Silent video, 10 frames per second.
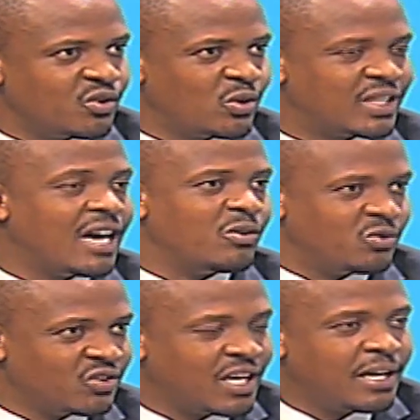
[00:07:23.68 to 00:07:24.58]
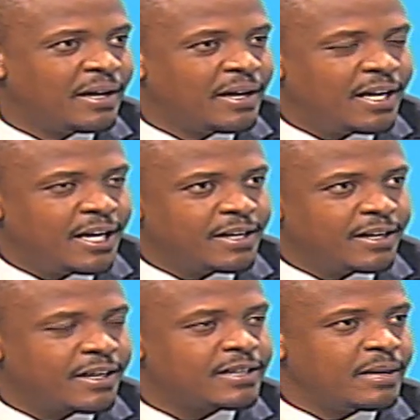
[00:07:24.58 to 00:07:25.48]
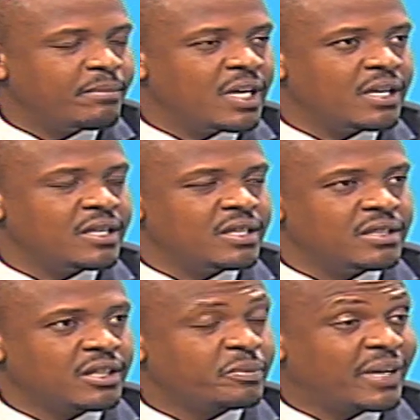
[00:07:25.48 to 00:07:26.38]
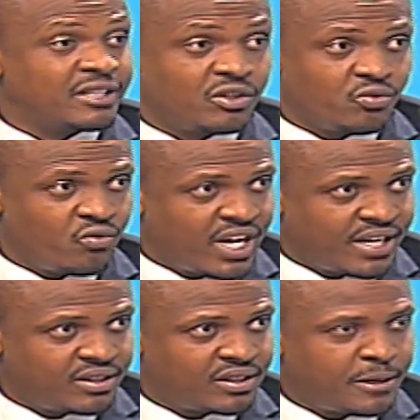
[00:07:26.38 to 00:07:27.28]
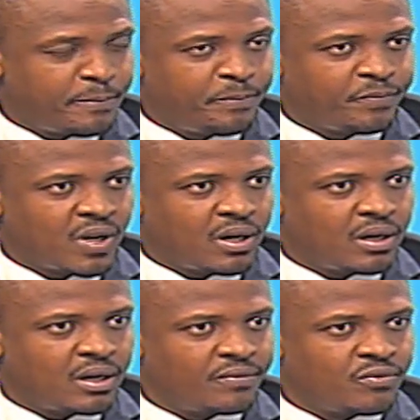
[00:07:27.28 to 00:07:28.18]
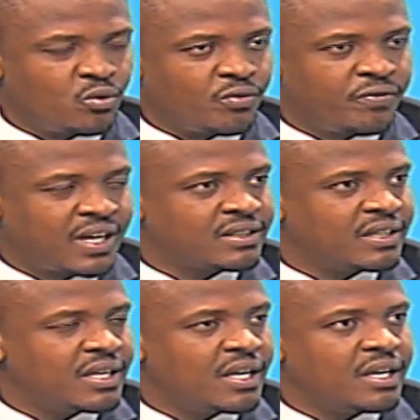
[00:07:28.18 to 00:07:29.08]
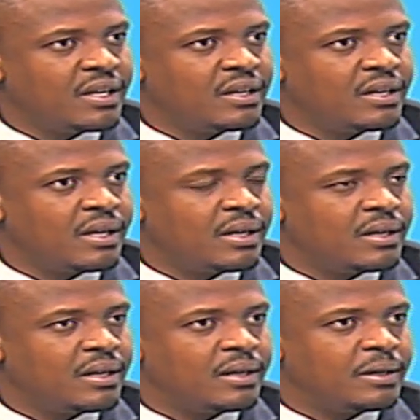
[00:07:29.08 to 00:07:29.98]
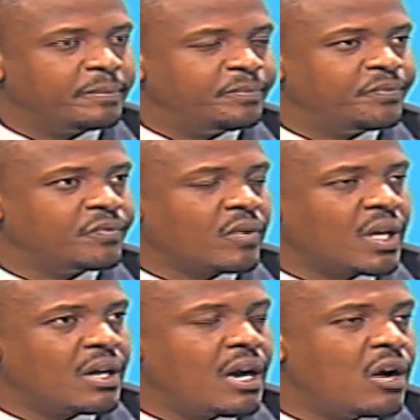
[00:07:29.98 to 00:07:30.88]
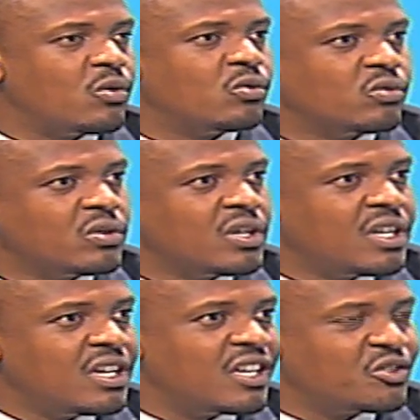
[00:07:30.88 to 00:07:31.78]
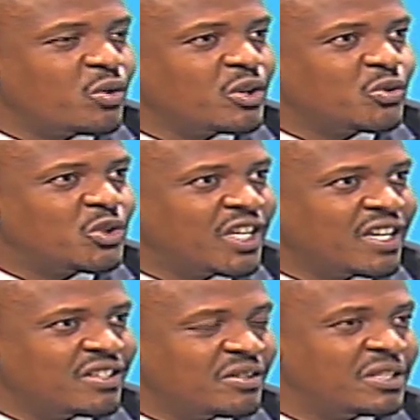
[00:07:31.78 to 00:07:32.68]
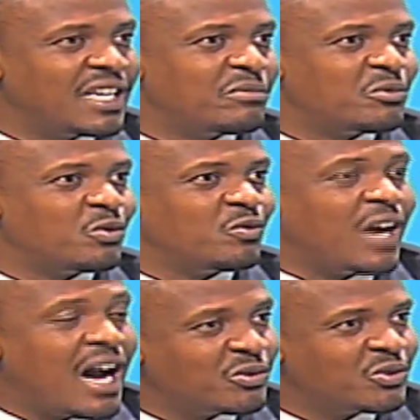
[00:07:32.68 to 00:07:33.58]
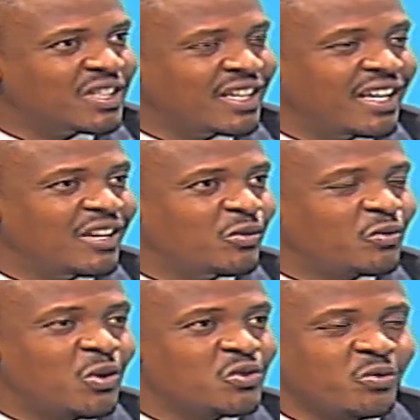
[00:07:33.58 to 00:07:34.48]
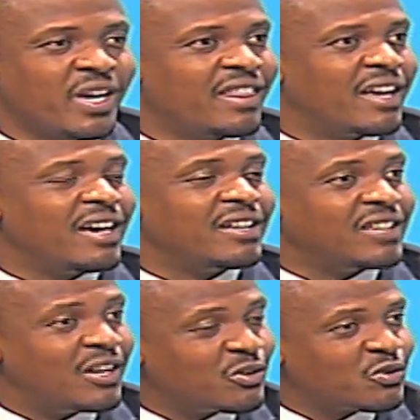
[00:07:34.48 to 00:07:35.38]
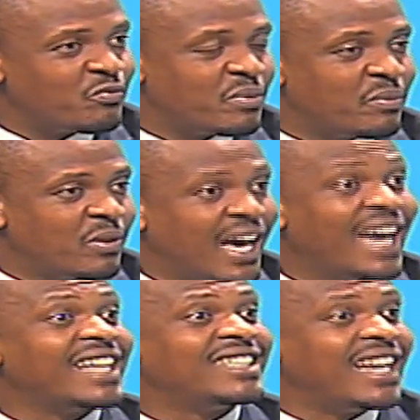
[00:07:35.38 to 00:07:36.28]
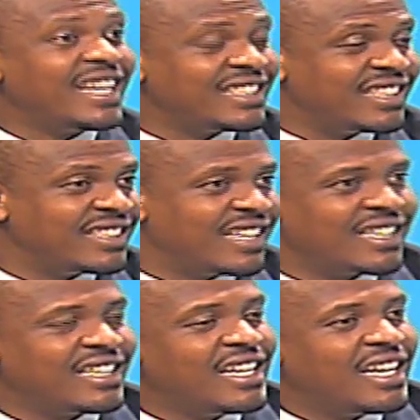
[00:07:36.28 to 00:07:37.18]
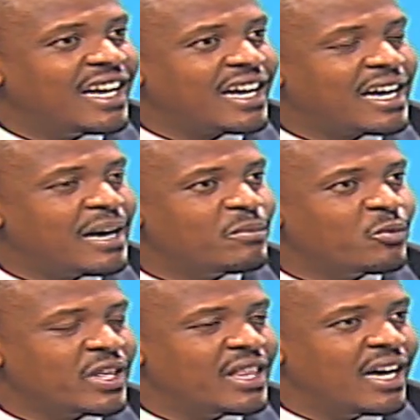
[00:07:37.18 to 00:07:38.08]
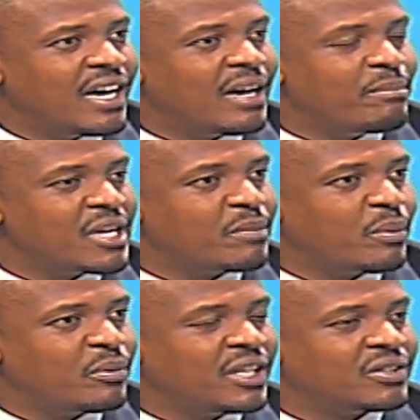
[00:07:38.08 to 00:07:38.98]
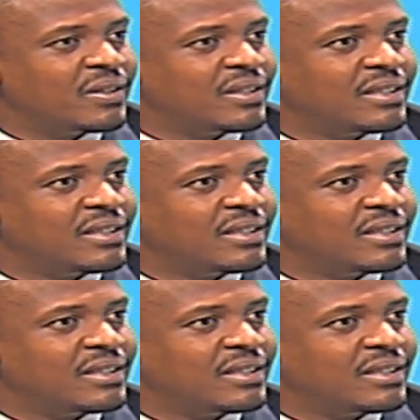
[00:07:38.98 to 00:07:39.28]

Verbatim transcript: or yeah. towns, mm. and uh, that number is expected to rise. Uh, have you factored in uh, um, how it's going to change in terms of housing, and of course where there is a lot of people, there are other challenges that uh, come with uh, a big population?